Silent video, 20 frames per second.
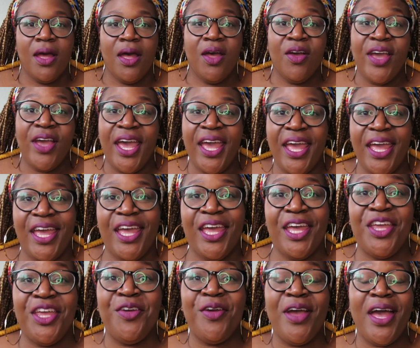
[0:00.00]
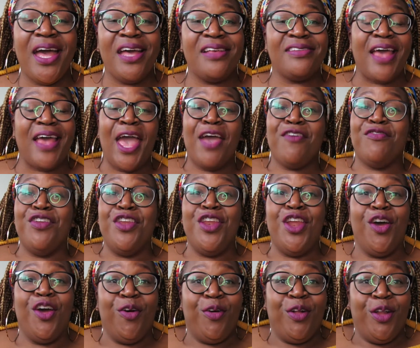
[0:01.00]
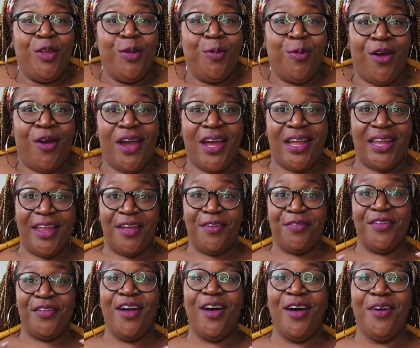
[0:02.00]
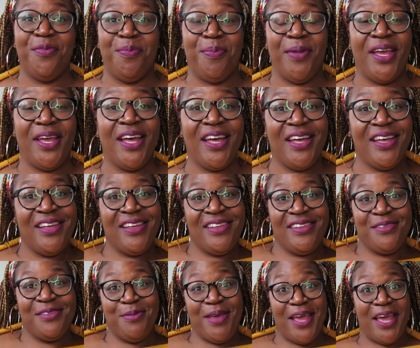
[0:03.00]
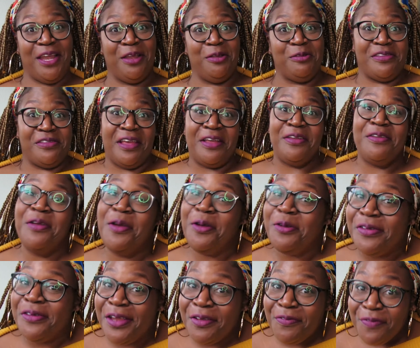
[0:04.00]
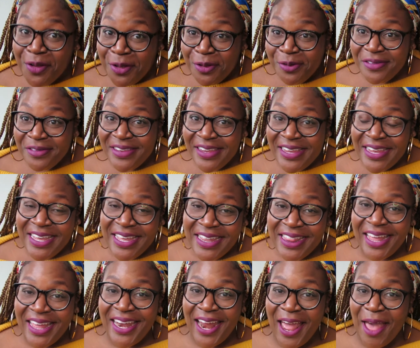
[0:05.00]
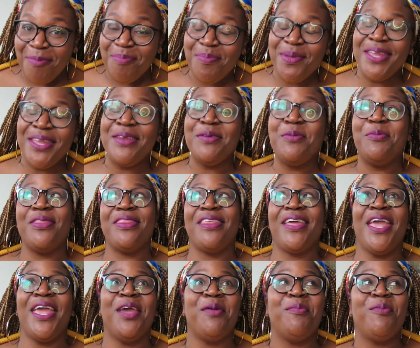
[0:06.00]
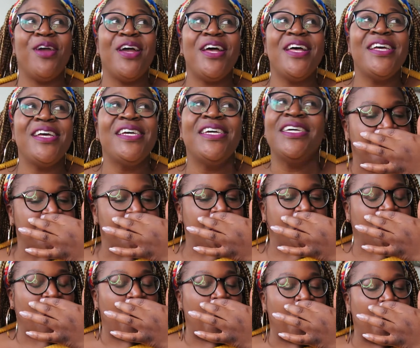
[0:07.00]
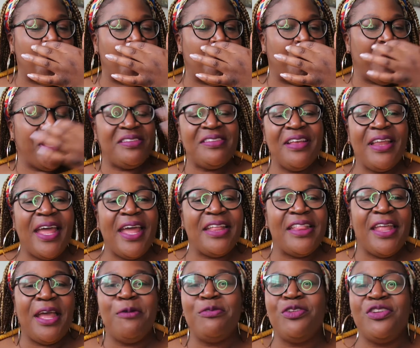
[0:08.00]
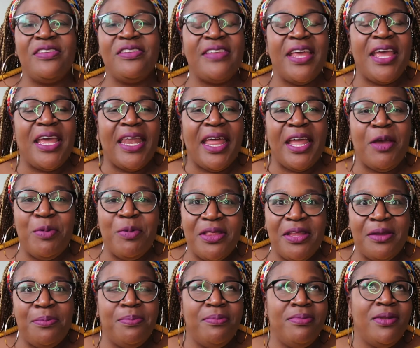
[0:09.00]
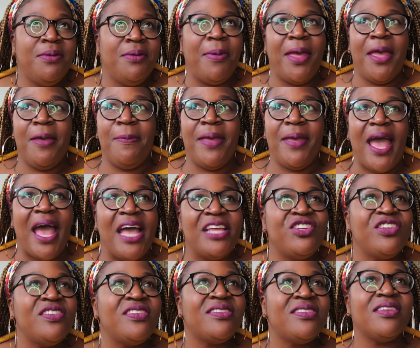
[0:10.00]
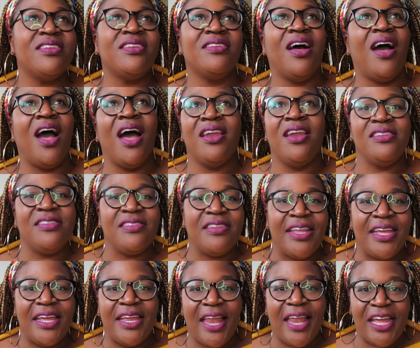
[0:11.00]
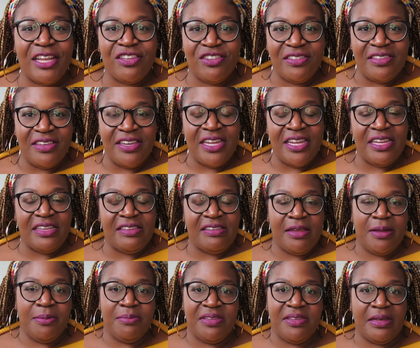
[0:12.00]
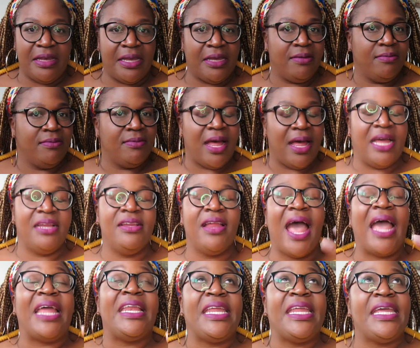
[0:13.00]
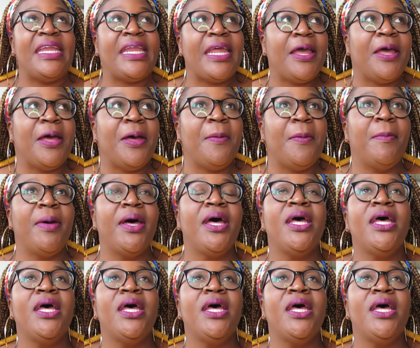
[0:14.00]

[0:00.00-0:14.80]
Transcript: Okay, you guys, I have no clue where I left off because we had a little technical difficulty that happened with the camera. So basically, I think I was just saying like with the, DaBaby, I just honestly like just needs him to, I, I need him